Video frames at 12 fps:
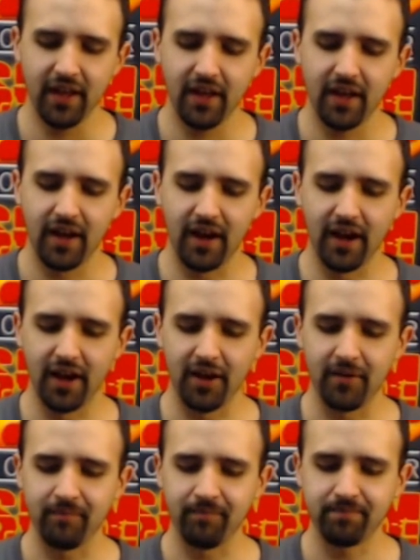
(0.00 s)

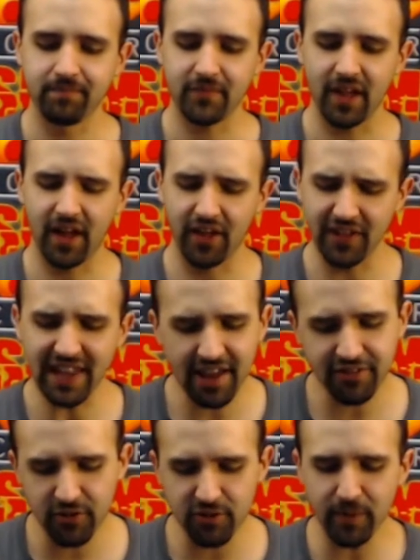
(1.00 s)
The
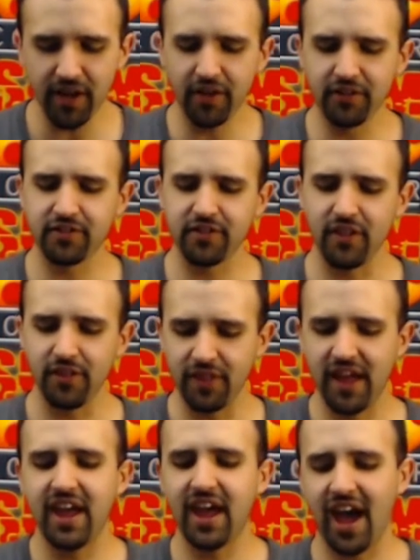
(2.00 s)
last 2 spells,
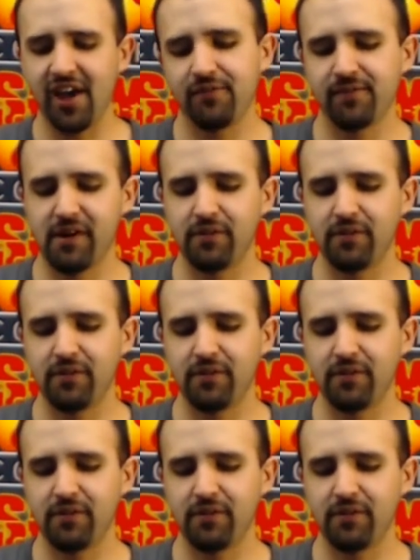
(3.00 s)
I have found